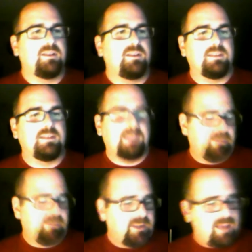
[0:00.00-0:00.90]
love
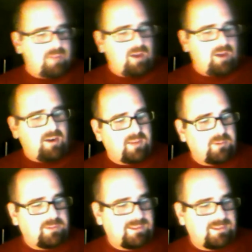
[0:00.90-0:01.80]
it. And my argument
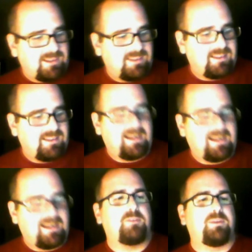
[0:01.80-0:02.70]
was this, and I know
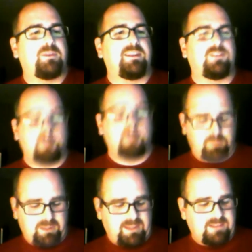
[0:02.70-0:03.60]
it's one that sort of
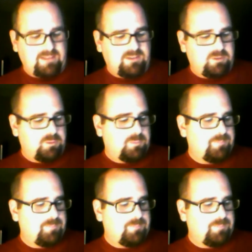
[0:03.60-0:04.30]
plays to